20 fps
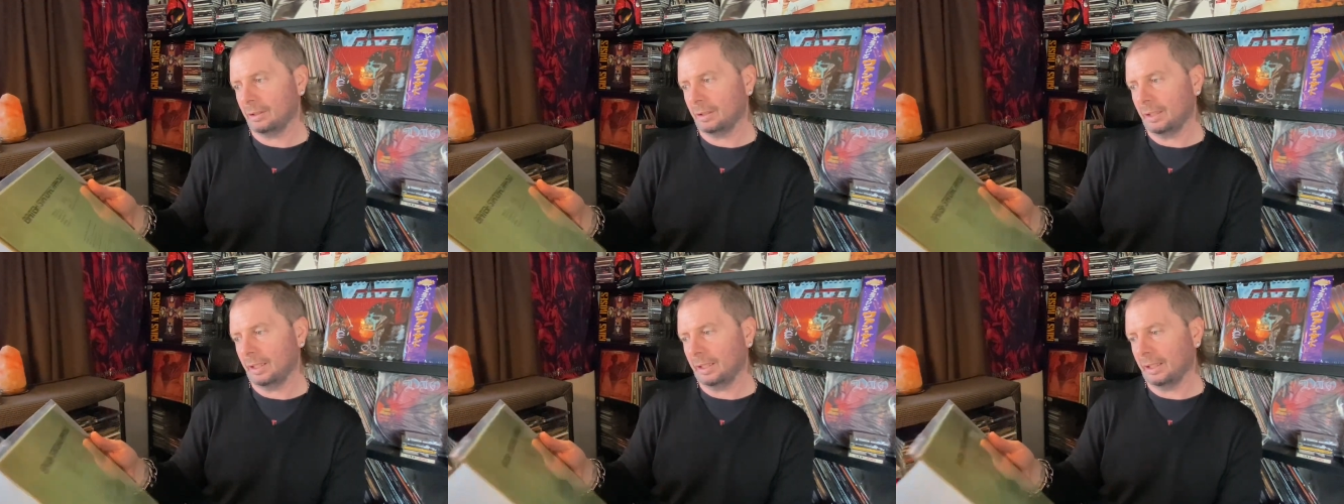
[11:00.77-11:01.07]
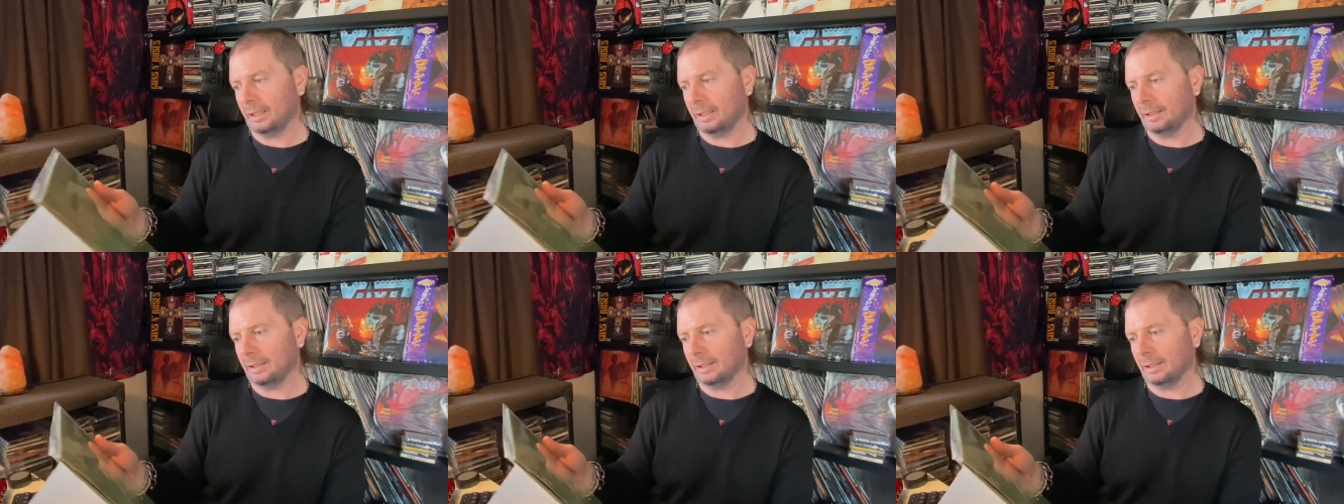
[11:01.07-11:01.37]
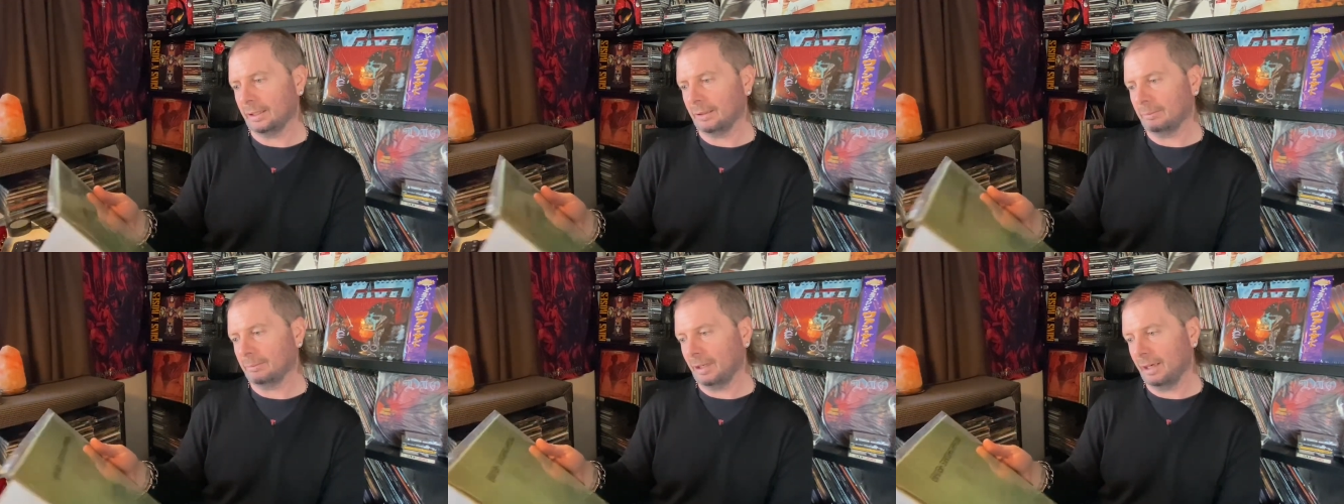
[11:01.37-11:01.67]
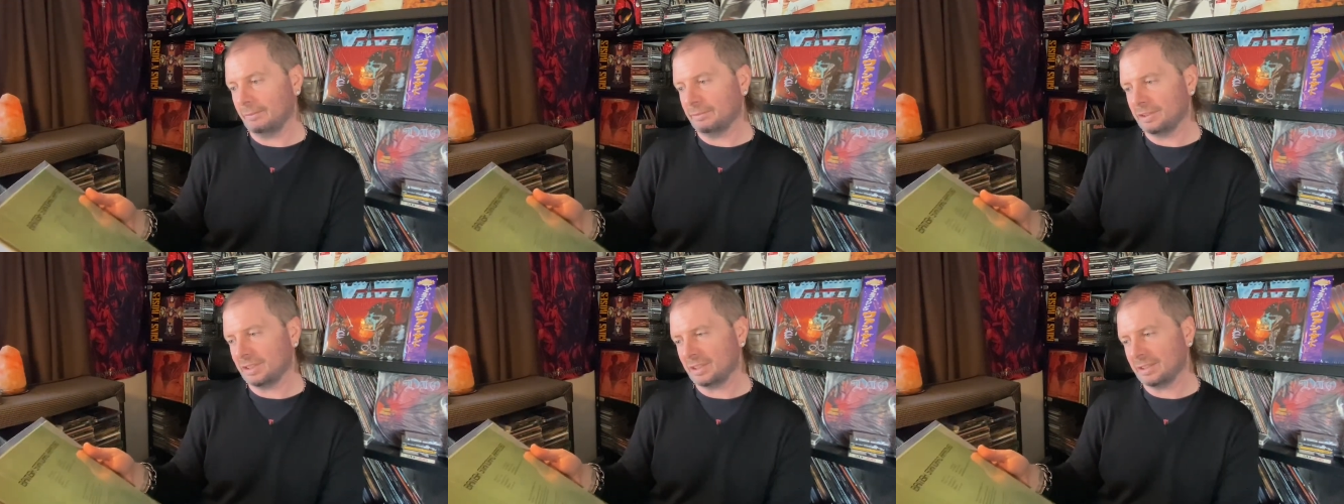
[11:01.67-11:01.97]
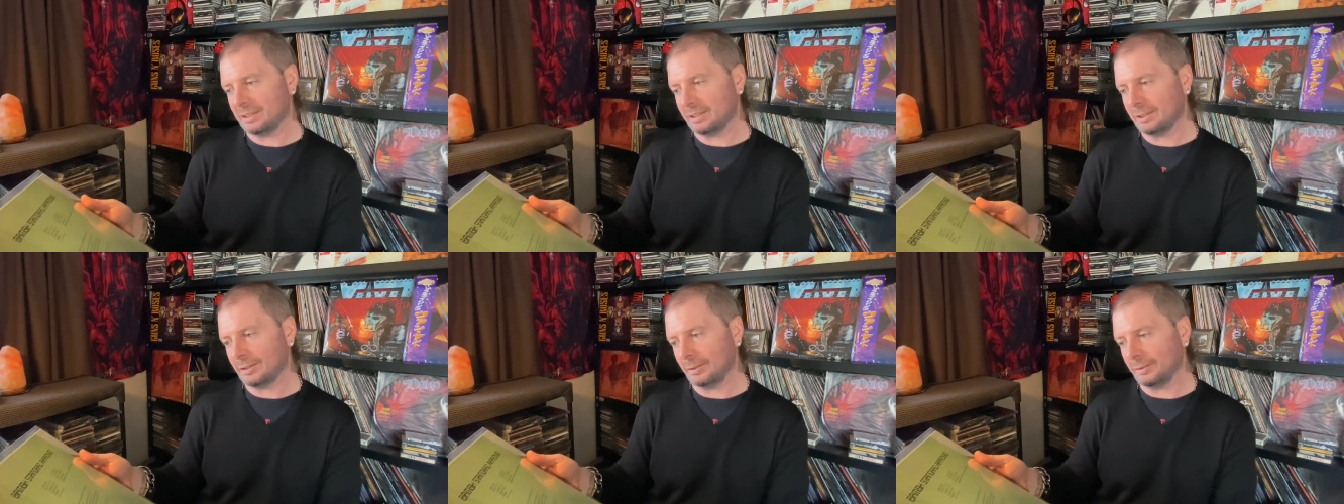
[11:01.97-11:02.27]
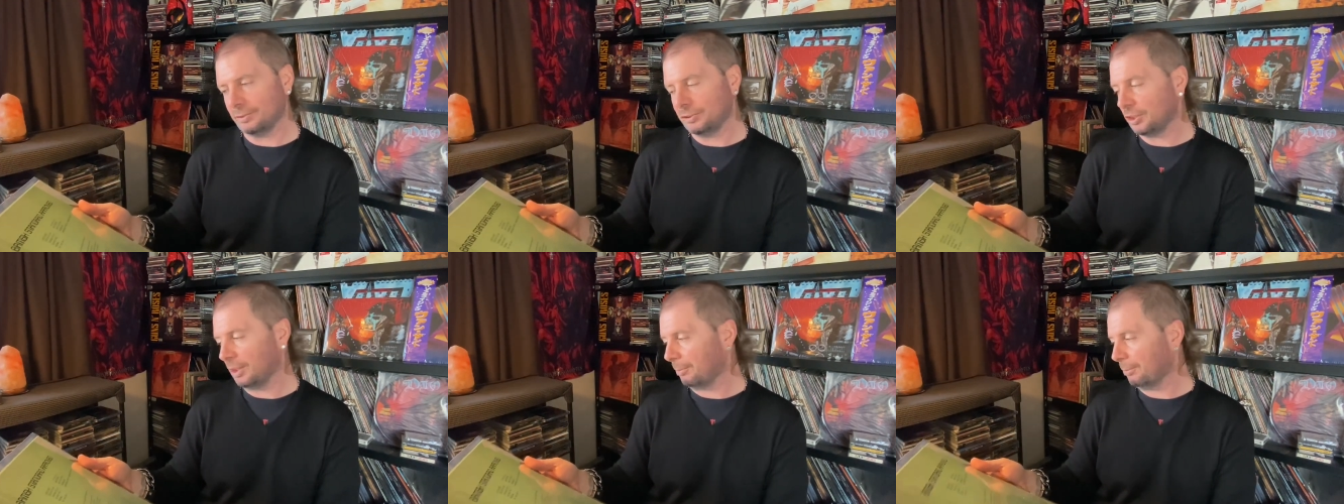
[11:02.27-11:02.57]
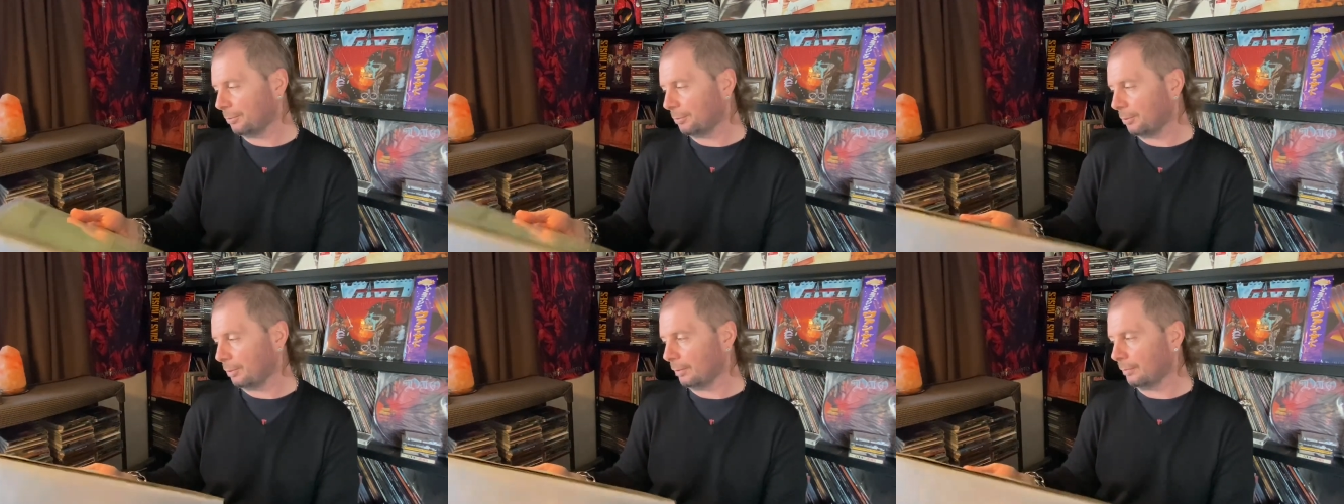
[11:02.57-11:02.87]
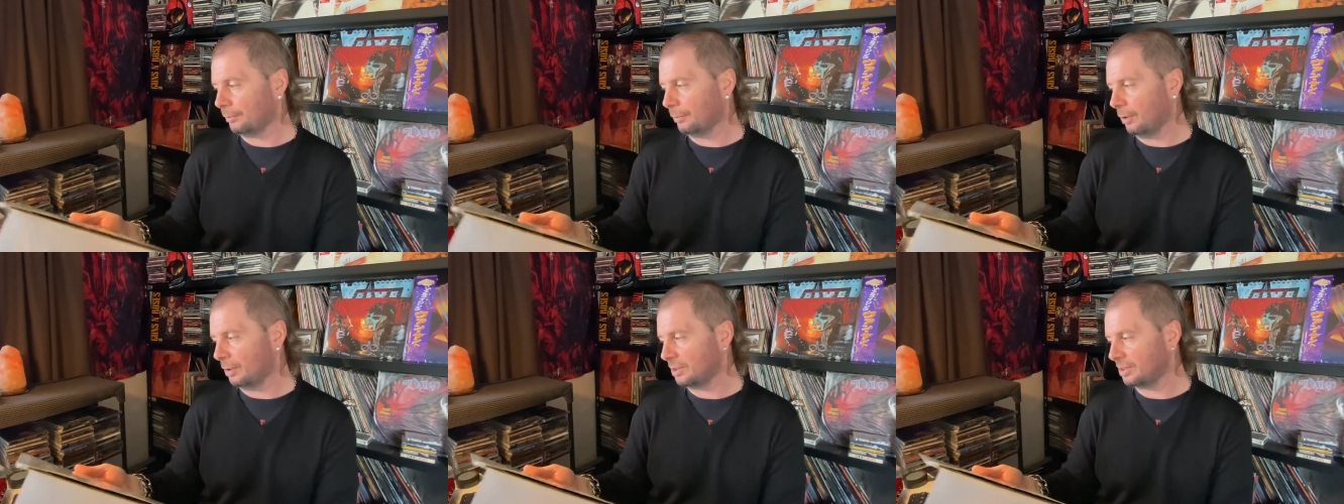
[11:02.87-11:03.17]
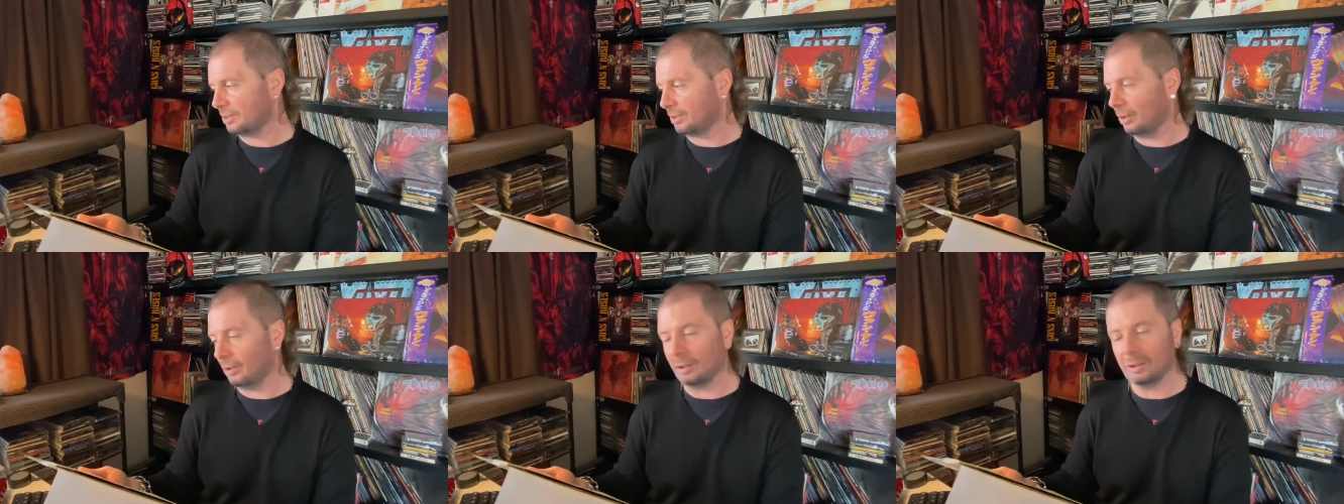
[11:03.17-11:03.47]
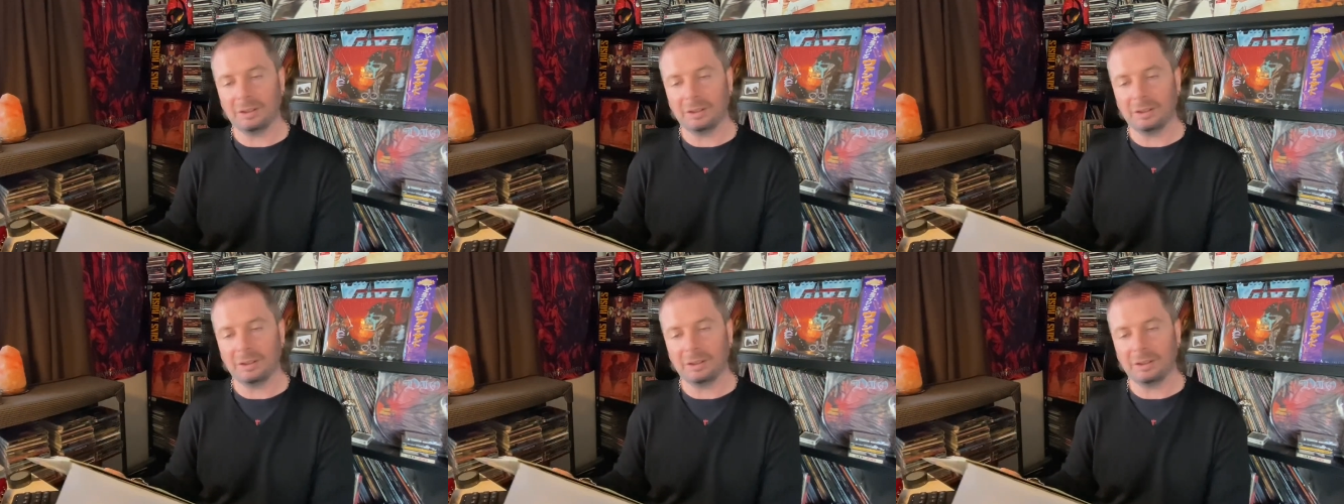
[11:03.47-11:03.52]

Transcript: and um, I've just sort of jumped through the first song